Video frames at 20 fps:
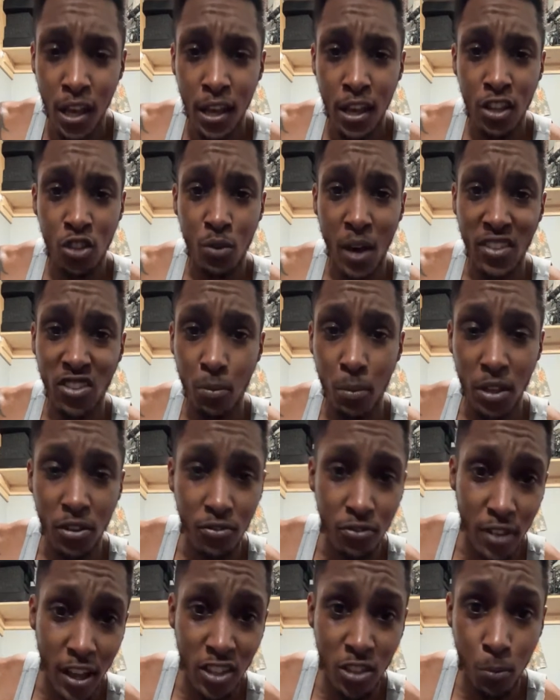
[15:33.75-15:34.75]
so I have to be
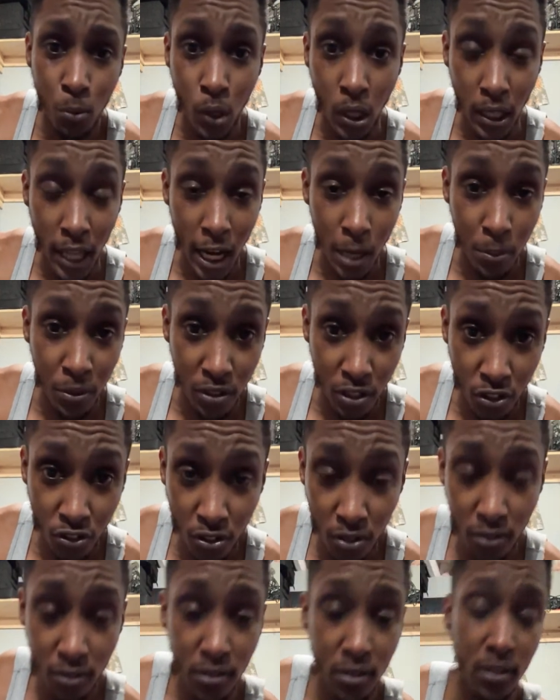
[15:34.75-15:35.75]
flexible in a lot of
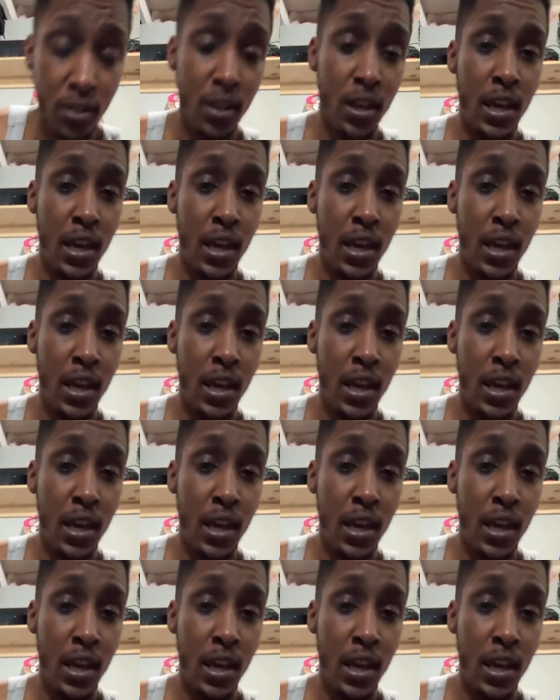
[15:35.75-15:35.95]
positions.